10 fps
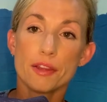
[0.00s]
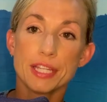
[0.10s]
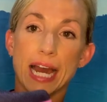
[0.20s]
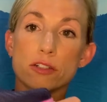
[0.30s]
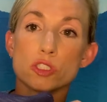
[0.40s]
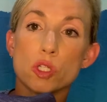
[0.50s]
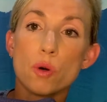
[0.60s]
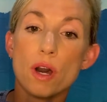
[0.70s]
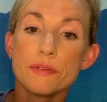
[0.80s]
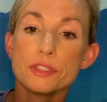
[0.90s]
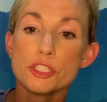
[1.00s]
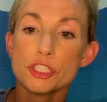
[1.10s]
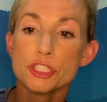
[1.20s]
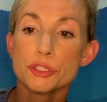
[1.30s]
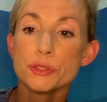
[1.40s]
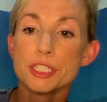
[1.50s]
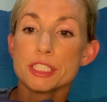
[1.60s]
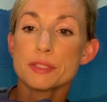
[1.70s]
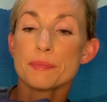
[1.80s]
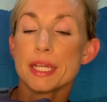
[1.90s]
The outsole of the shoe
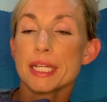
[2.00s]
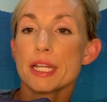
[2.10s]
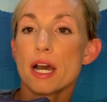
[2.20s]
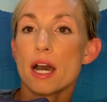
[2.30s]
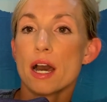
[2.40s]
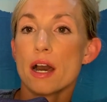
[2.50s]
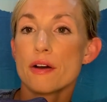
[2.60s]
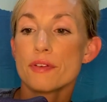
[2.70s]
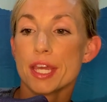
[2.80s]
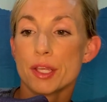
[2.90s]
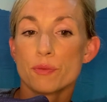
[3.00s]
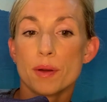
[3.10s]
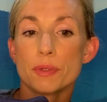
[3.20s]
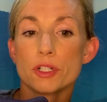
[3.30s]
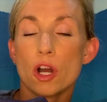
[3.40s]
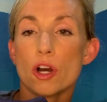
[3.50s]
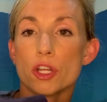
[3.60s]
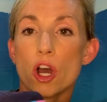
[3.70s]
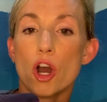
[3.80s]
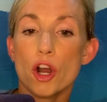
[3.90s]
is made of a rubber
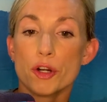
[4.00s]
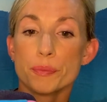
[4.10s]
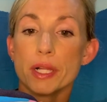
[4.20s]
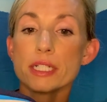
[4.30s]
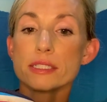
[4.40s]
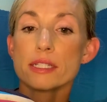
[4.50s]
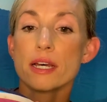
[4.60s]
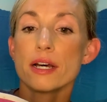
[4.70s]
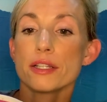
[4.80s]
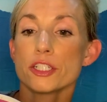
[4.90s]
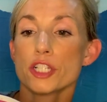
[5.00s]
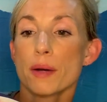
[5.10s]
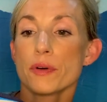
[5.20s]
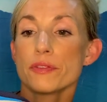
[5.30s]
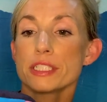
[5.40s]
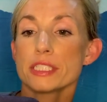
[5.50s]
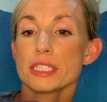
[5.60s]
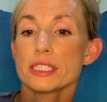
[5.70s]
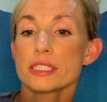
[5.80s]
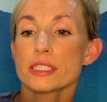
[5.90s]
called a Har Plus. The job of this
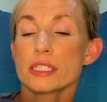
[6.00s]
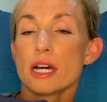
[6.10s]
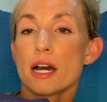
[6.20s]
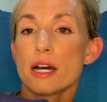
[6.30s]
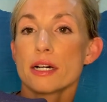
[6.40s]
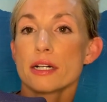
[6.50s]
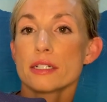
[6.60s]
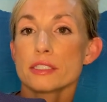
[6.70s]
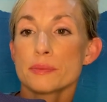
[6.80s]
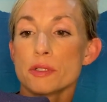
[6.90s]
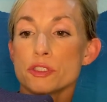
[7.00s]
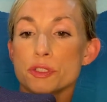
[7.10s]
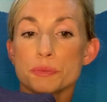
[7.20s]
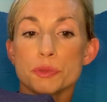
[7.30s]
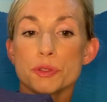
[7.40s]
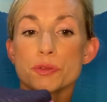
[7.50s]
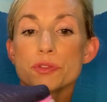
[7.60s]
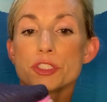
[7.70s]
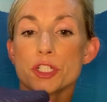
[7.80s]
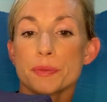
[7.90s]
is supposed to
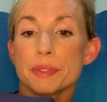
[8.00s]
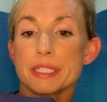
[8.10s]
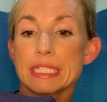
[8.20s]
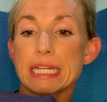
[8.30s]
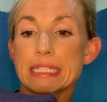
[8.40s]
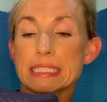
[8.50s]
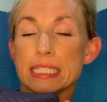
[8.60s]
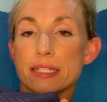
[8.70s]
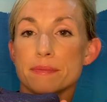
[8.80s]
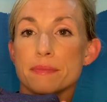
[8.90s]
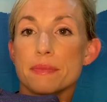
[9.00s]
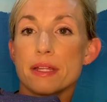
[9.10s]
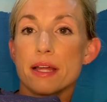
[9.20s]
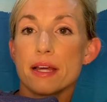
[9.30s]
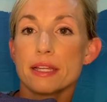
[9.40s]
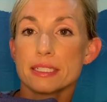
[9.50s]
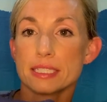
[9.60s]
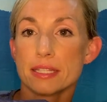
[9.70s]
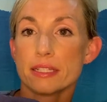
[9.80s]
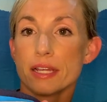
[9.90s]
improve the durability and extend
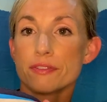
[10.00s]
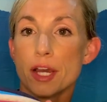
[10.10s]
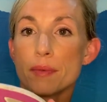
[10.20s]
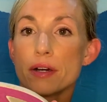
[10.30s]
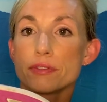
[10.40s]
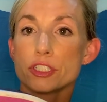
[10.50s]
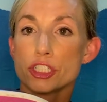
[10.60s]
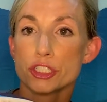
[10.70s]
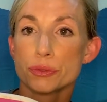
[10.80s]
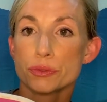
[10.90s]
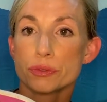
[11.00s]
the lifetime of the shoe.